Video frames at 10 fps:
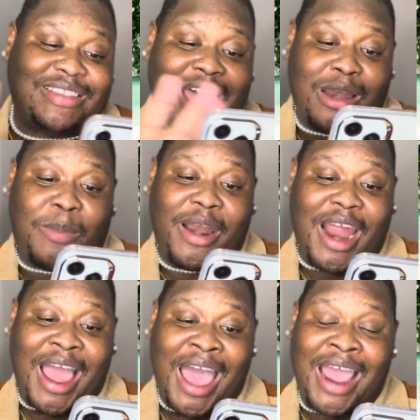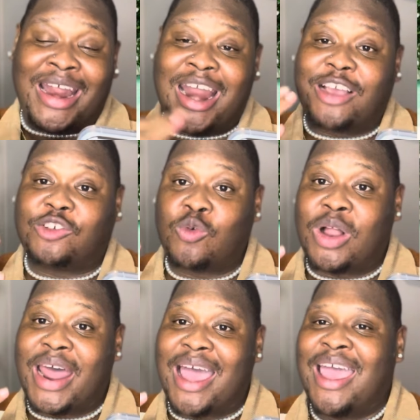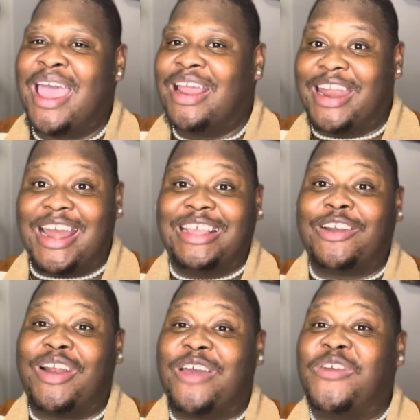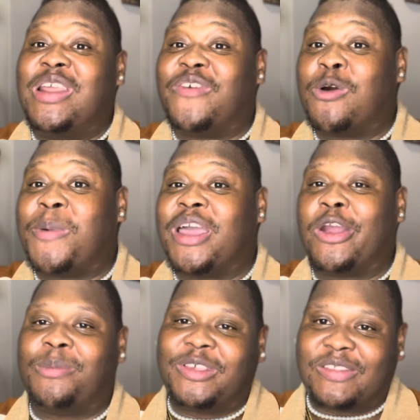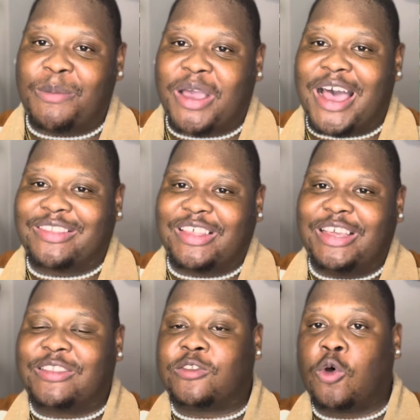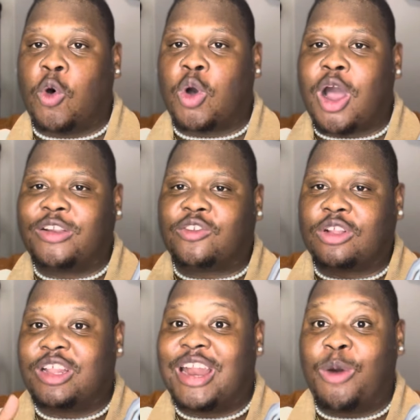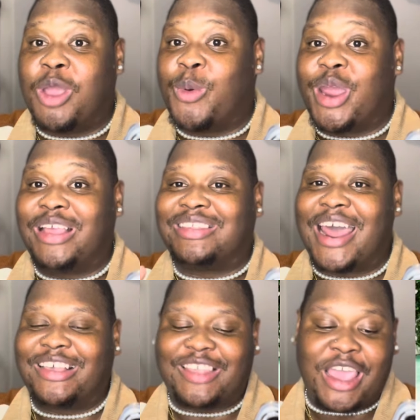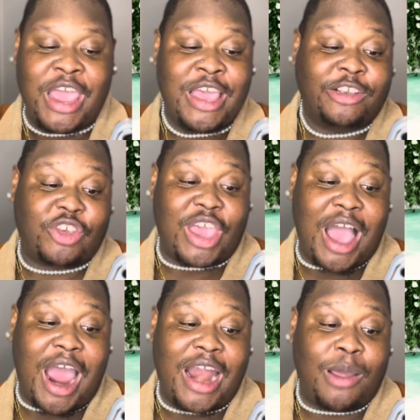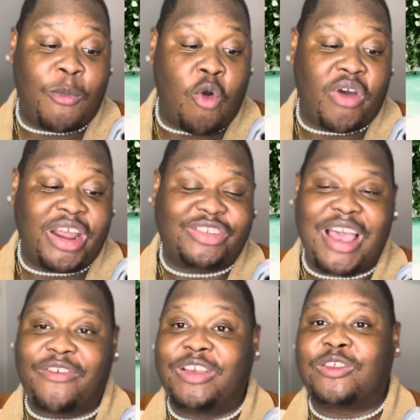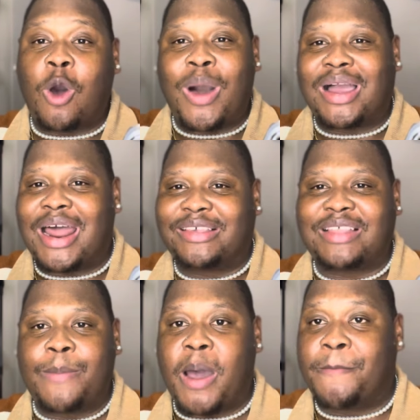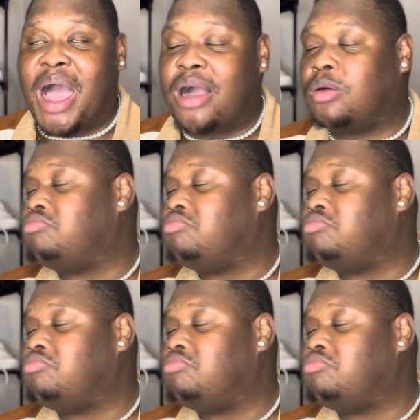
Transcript: sand on her hand and her shoulder. Then literally have to lift her up and carry up the step because it's so constructed in a way where it's like, say, she can hardly move and then she have this hourglass type of bag.